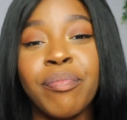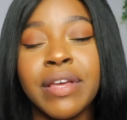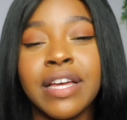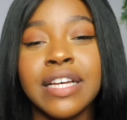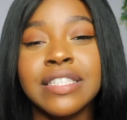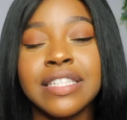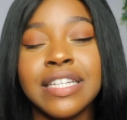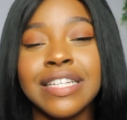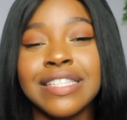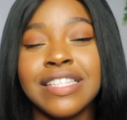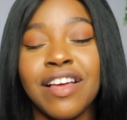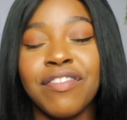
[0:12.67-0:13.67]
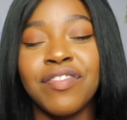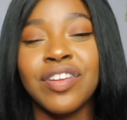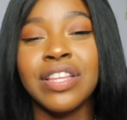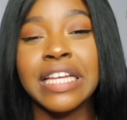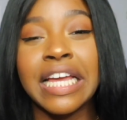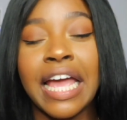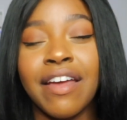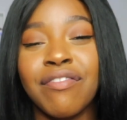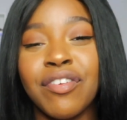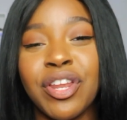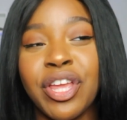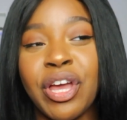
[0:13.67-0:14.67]
because it is definitely a
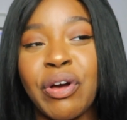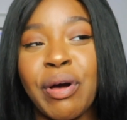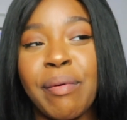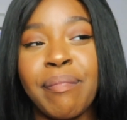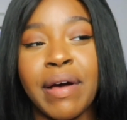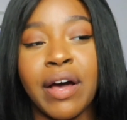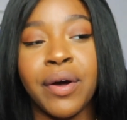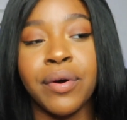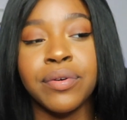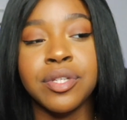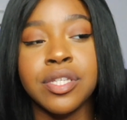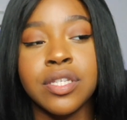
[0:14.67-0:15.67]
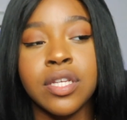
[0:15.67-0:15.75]
video about